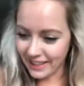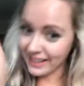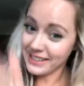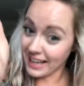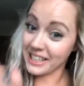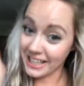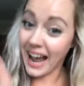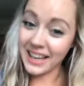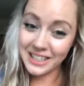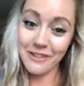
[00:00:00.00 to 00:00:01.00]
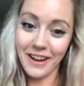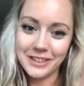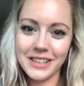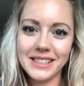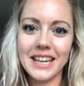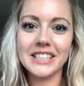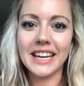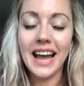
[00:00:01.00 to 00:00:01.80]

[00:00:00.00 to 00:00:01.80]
this energy has an effect on this energy.